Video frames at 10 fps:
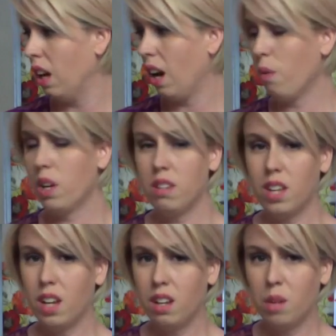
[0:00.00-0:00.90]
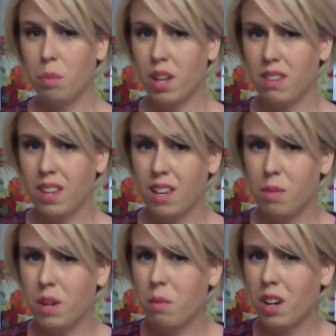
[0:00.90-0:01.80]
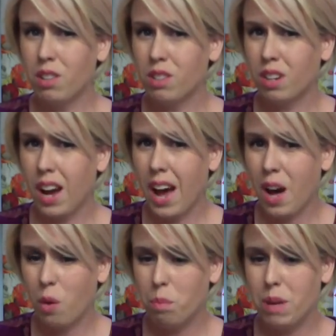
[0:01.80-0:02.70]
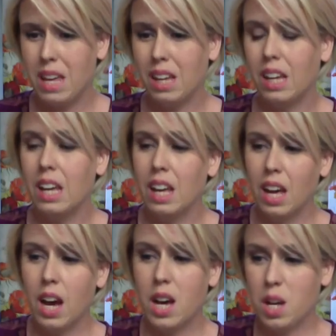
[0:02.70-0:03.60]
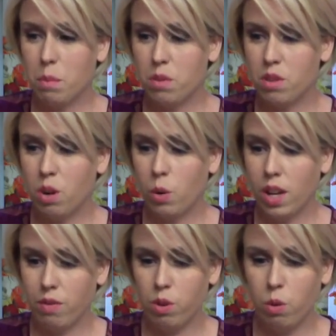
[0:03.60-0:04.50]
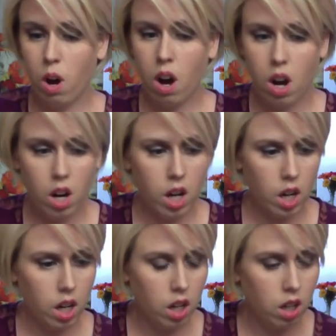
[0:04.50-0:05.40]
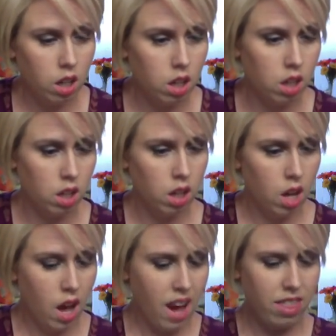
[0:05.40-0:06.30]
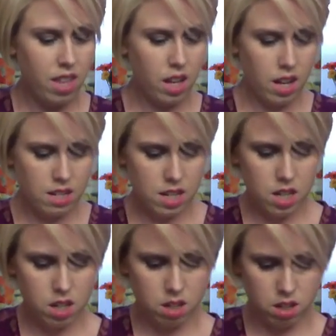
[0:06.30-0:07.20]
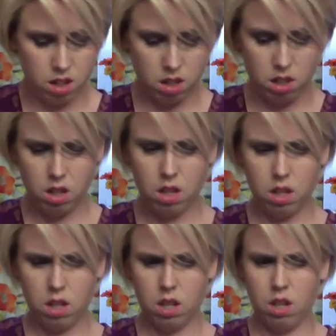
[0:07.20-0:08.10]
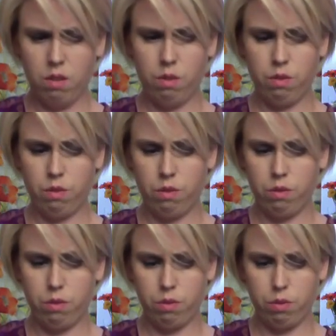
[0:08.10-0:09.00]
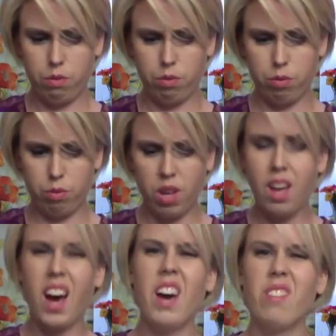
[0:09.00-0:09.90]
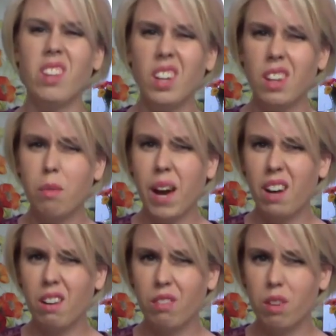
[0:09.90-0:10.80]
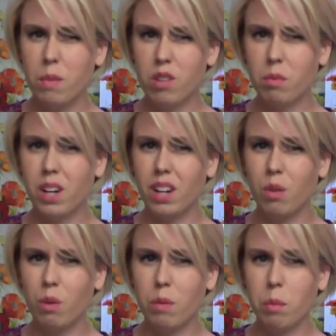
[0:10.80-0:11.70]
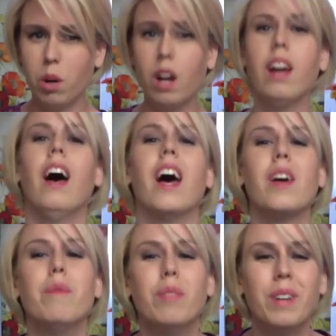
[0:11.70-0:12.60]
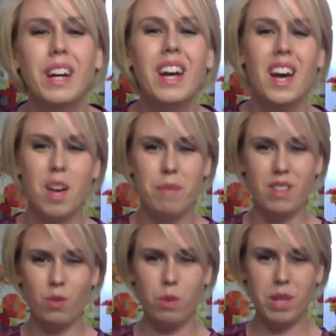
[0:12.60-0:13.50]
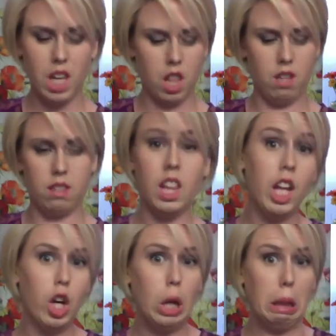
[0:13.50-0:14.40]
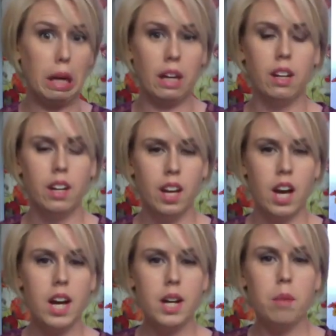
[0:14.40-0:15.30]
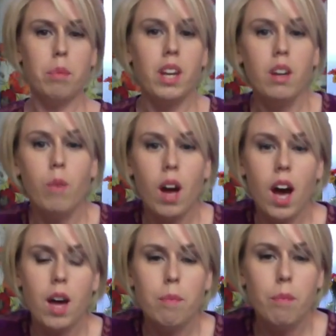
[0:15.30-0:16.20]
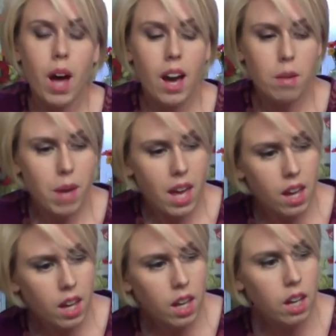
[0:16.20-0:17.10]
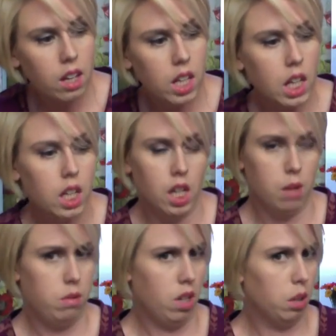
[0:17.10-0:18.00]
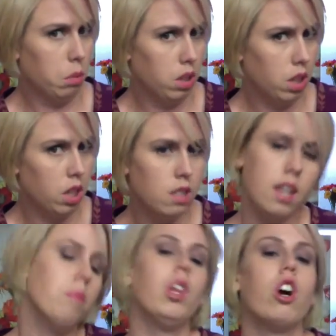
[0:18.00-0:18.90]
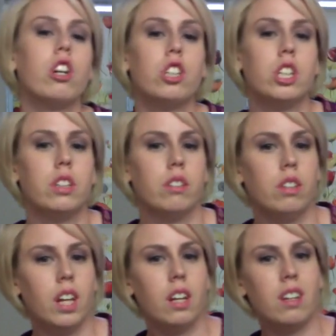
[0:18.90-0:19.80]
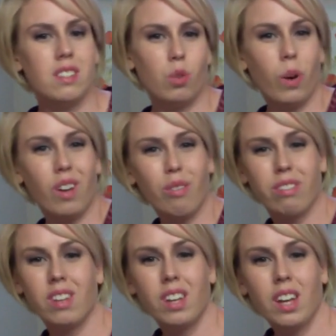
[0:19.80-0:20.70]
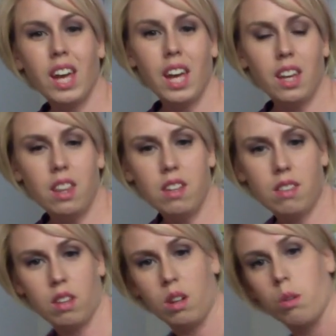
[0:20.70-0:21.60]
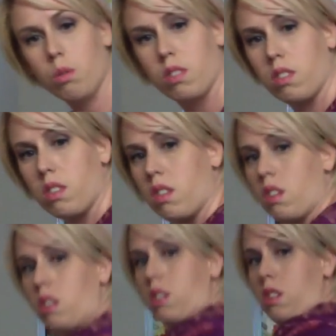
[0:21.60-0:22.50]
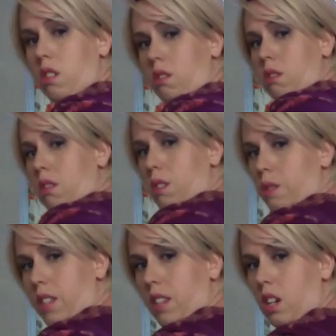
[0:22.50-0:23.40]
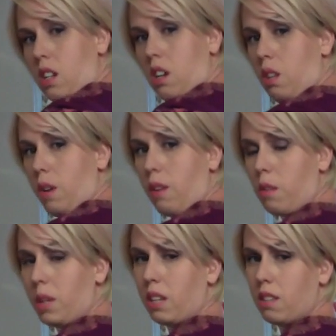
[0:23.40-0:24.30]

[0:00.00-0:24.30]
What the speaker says: I want to say I did a plus size, but I'm not sure how big. So if you are, I think I did it, I have to look at the pattern for the measurement. I don't remember. I've been swimming in this, literally. But I'm telling my size, I'm a large, like as 12. And this goes, all the way around me.